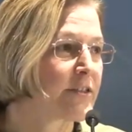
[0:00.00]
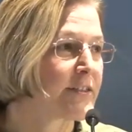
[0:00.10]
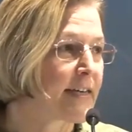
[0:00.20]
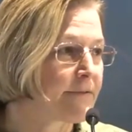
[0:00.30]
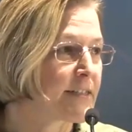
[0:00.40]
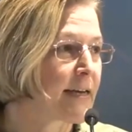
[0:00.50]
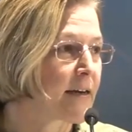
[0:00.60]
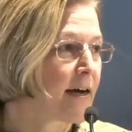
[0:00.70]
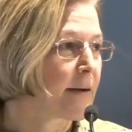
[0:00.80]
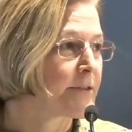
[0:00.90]
the
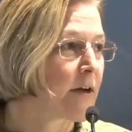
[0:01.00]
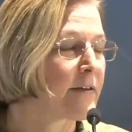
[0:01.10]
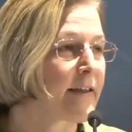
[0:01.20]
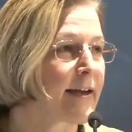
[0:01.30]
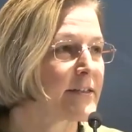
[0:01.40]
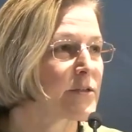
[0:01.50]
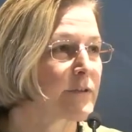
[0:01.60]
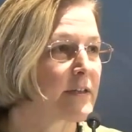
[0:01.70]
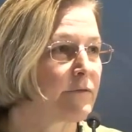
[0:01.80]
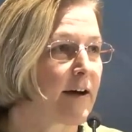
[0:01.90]
DevSecOps, all of that is
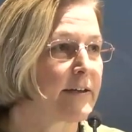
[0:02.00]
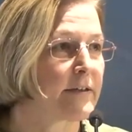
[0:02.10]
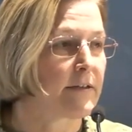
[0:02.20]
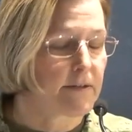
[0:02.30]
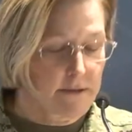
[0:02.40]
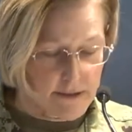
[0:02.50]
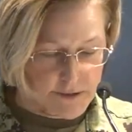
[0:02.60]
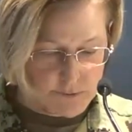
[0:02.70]
really vital uh,